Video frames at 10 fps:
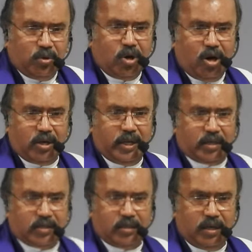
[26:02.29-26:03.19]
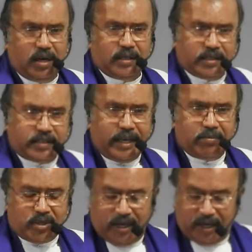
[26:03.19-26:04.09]
who God is. At the
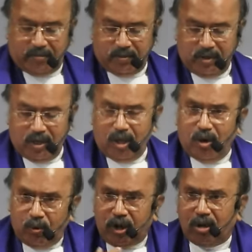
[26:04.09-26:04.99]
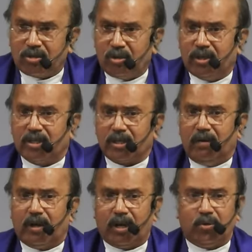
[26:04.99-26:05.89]
same time, we also
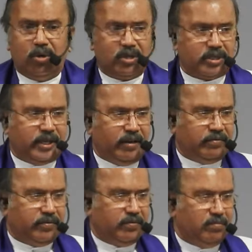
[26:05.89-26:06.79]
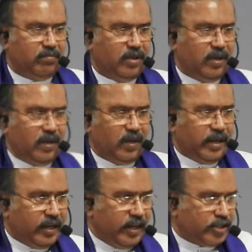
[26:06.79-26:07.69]
discover our own self
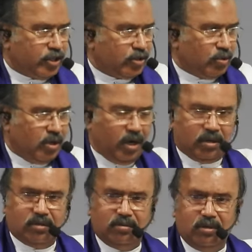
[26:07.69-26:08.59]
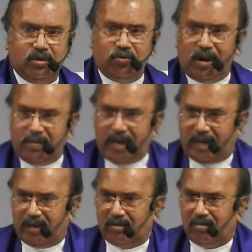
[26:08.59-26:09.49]
in relation to God. Who am
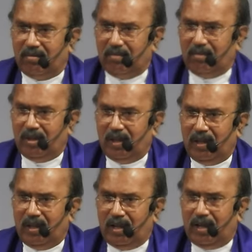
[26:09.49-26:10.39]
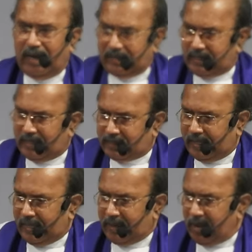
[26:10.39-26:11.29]
I? Isaiah
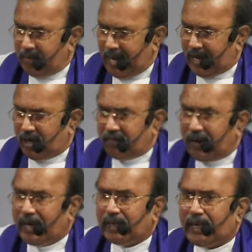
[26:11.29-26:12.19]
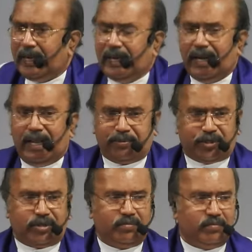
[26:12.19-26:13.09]
said, I'm a man of unclean
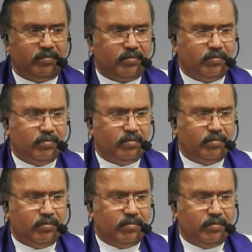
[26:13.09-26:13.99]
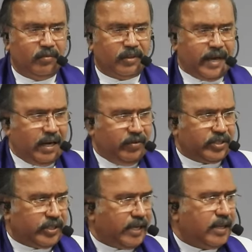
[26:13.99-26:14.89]
lips. Can
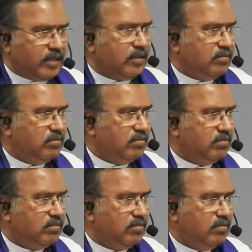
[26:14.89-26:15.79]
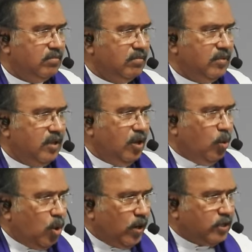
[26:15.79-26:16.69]
we say that?
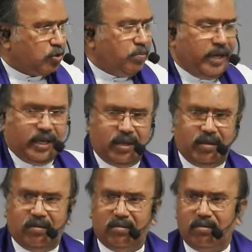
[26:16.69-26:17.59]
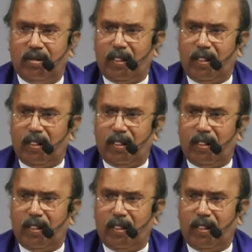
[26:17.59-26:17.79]
Woe unto me.